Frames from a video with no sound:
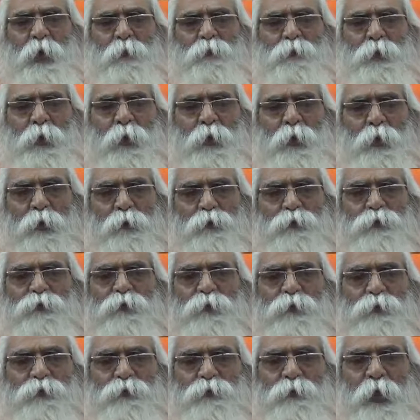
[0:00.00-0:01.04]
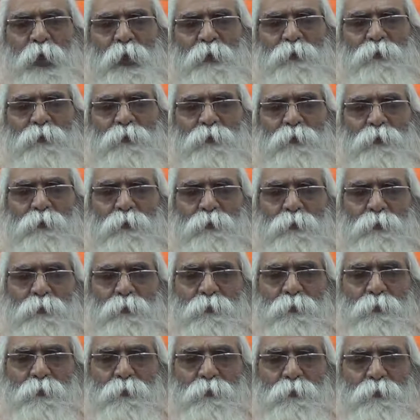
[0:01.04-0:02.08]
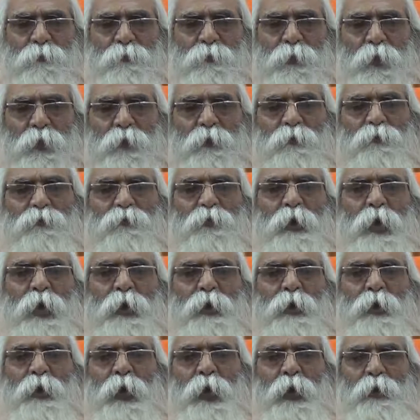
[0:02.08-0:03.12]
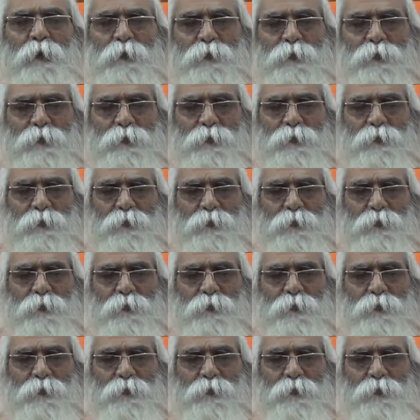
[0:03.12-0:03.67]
of the consciousness, that is called life.